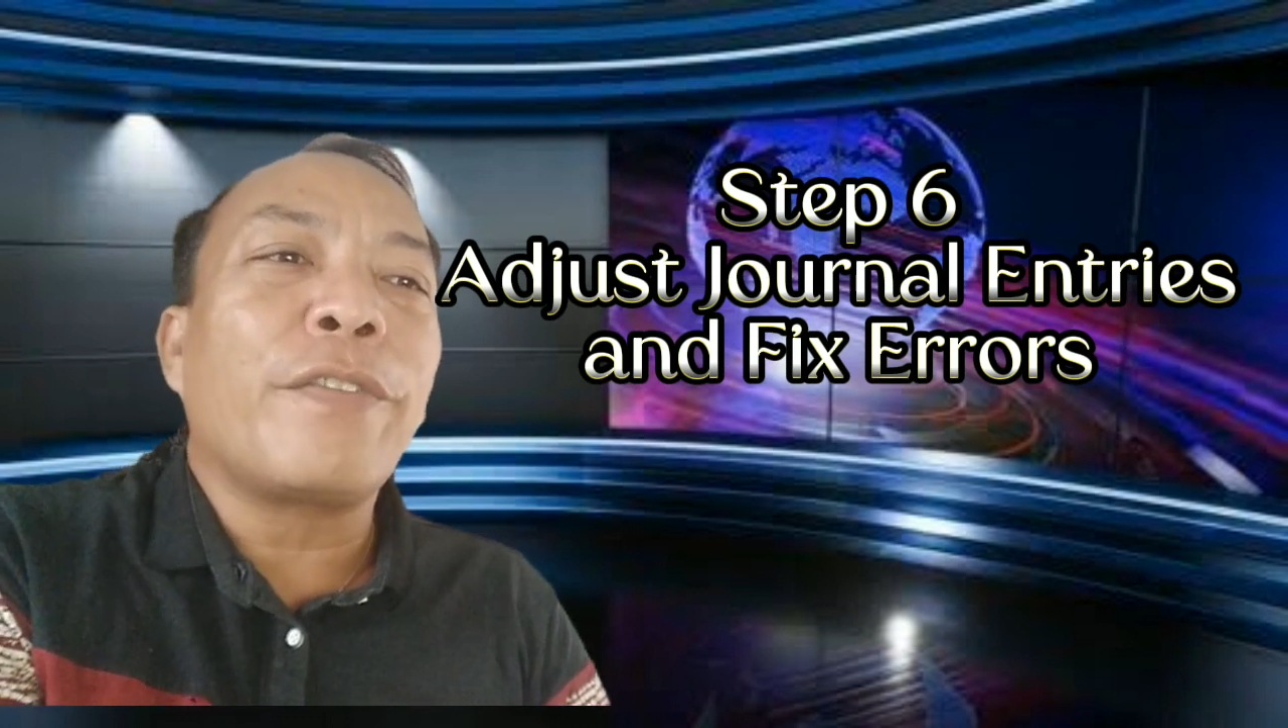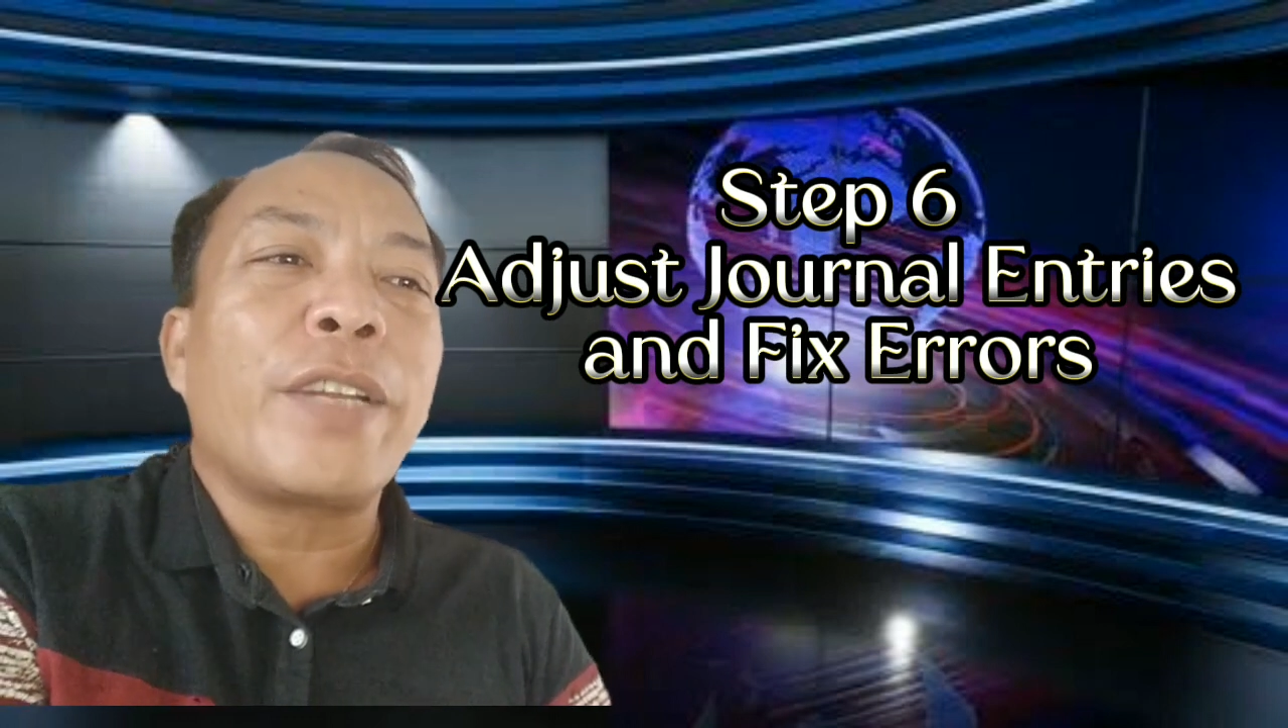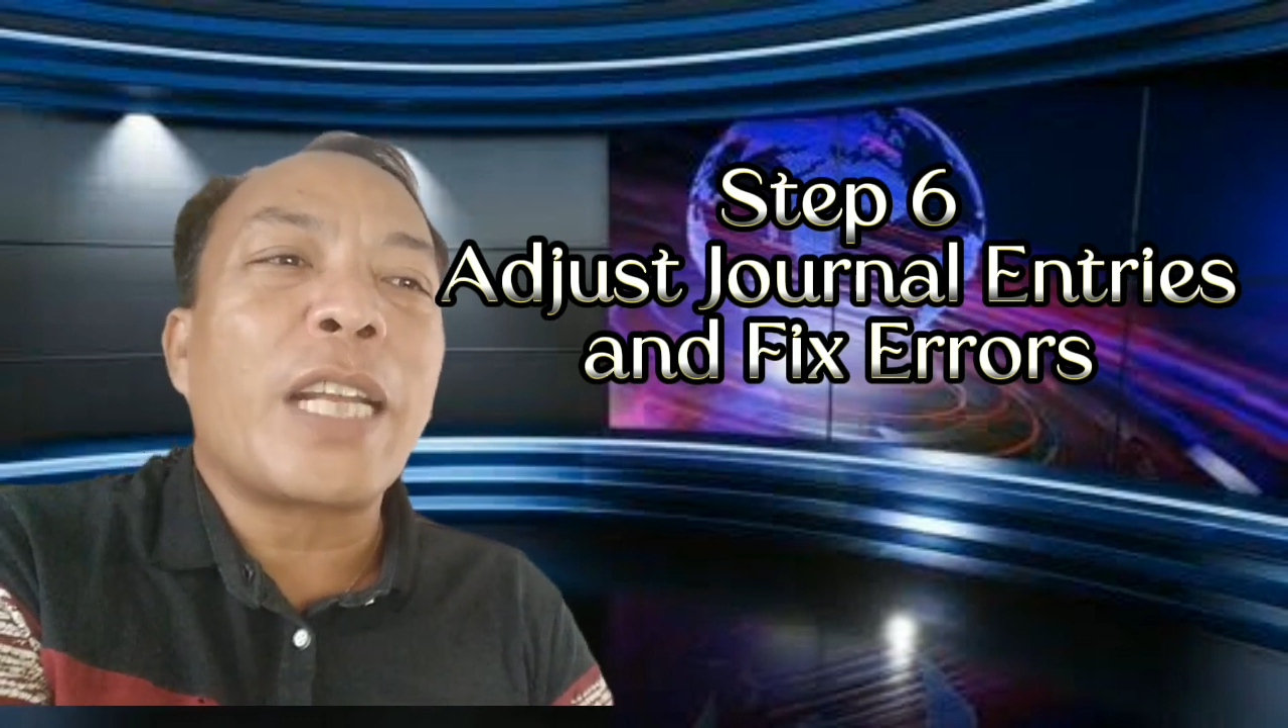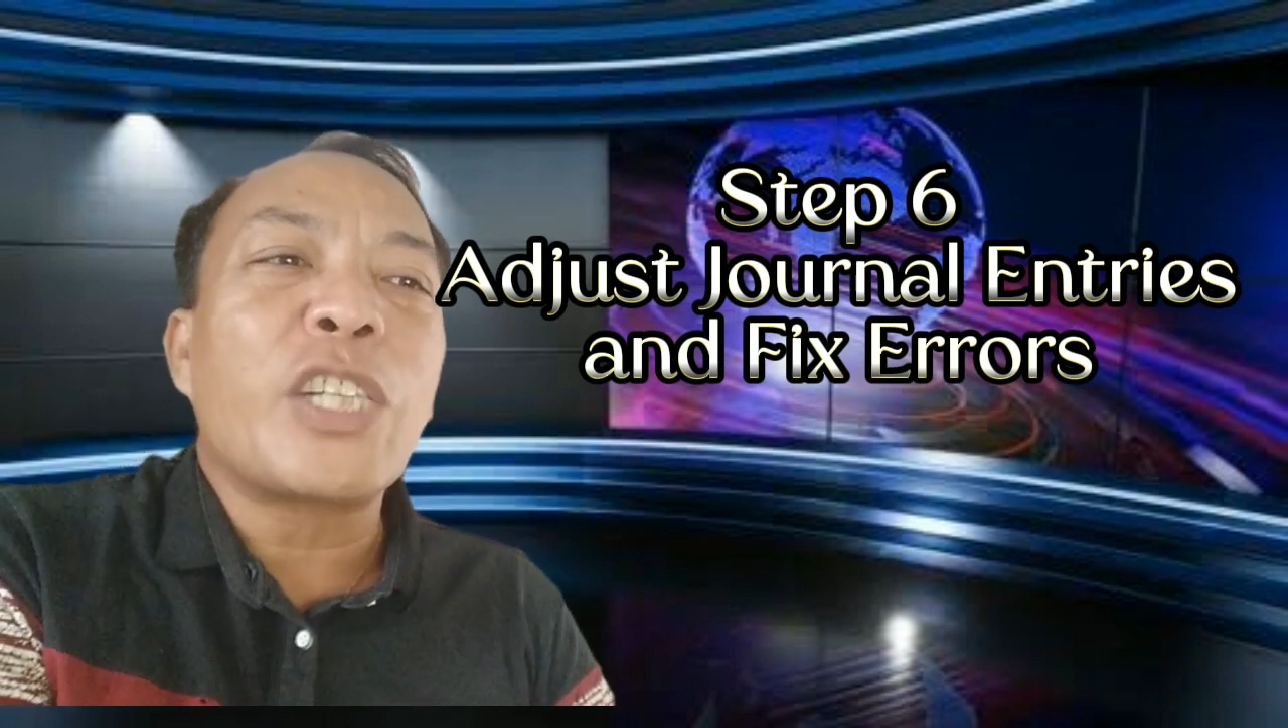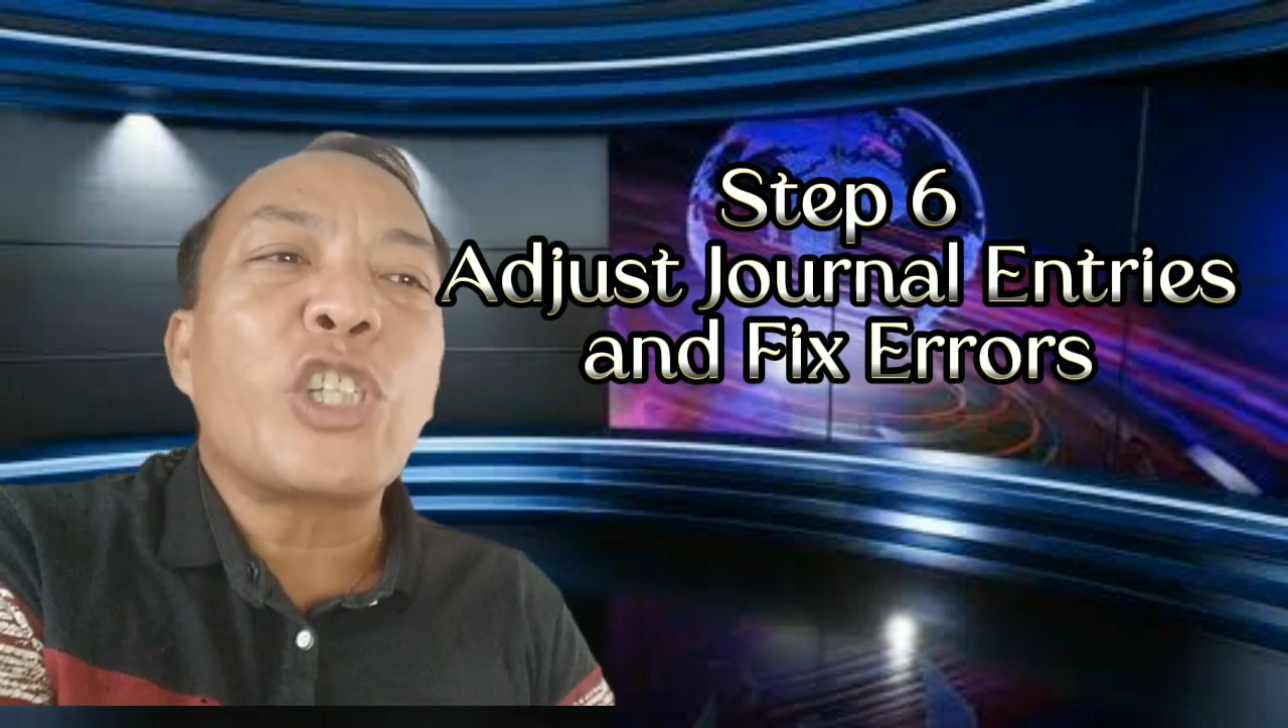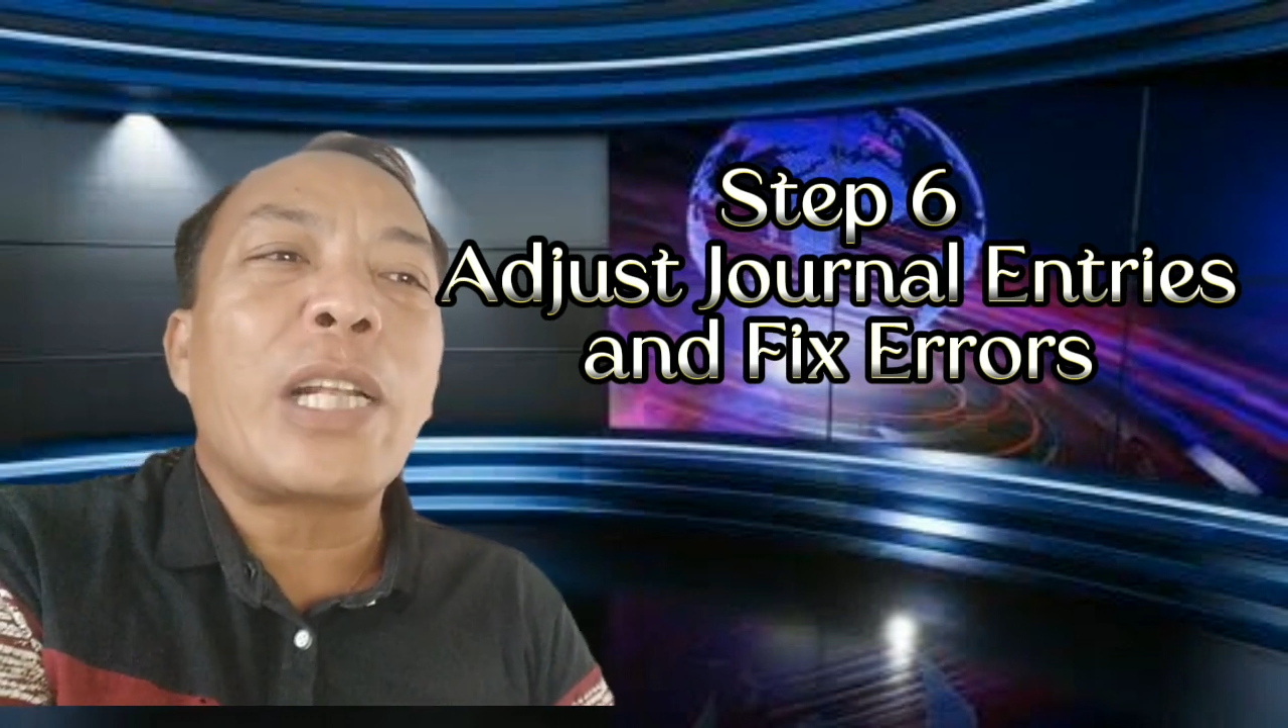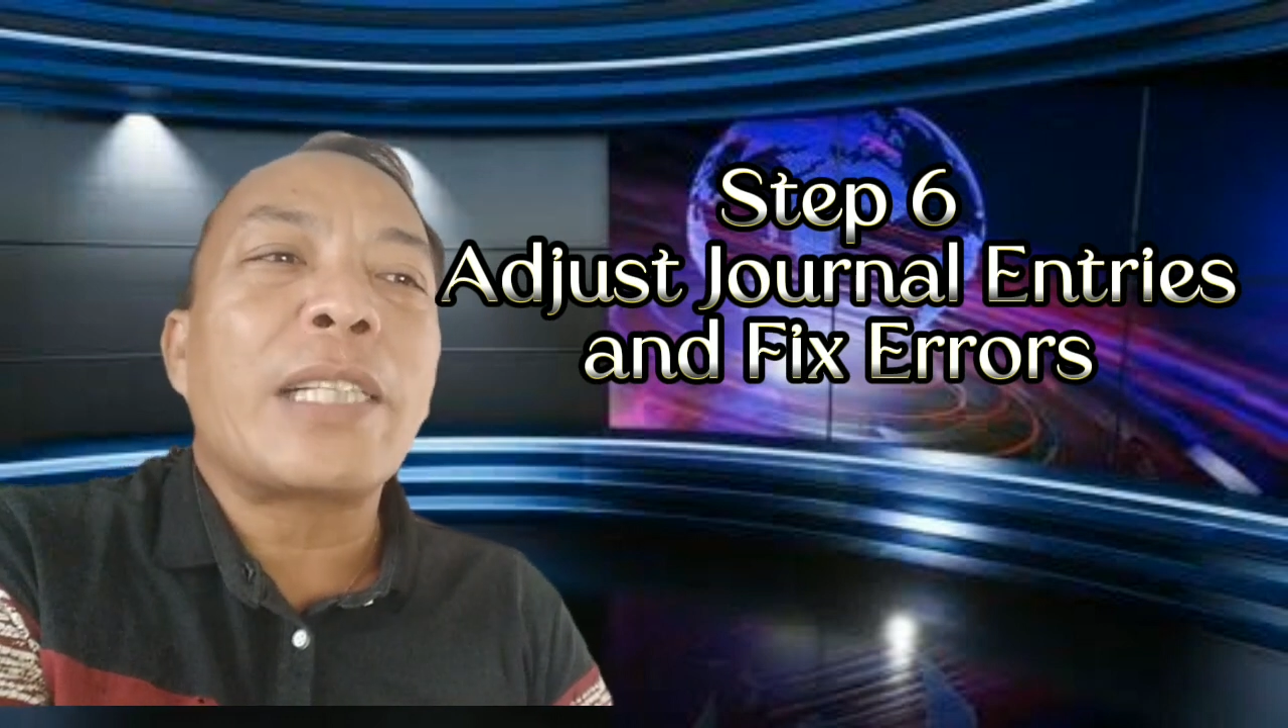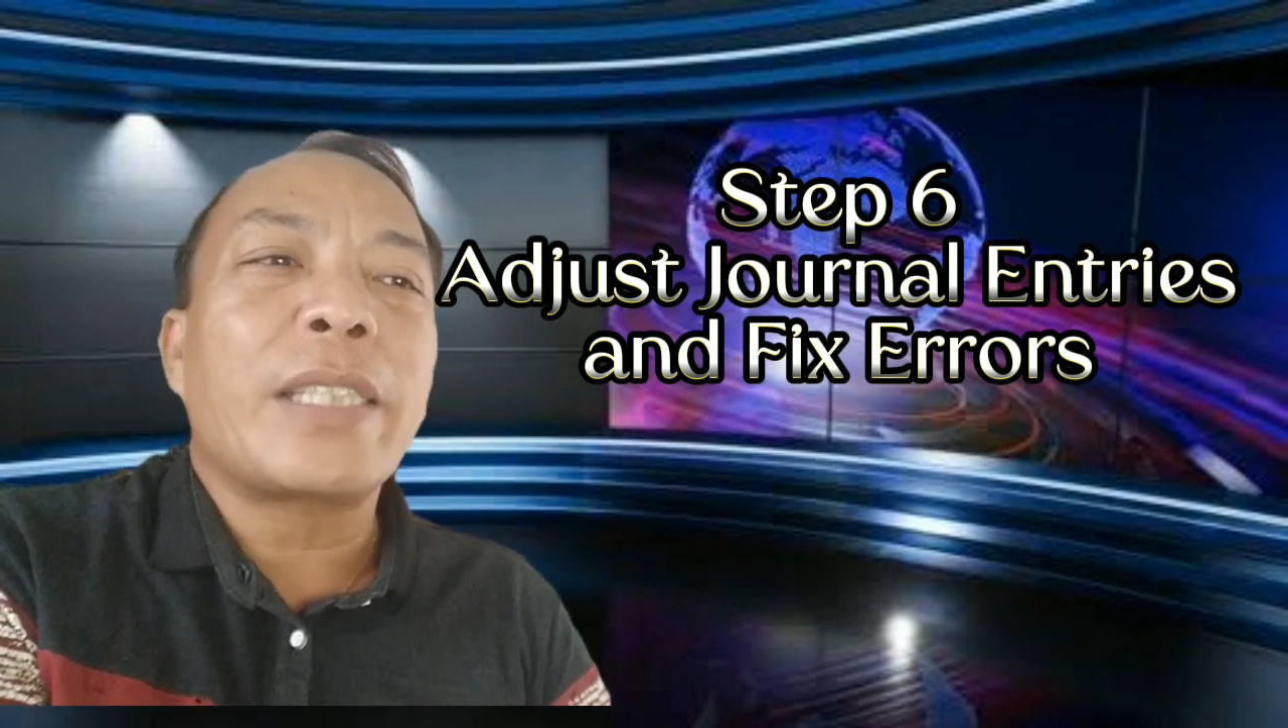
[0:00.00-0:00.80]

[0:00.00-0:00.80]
financial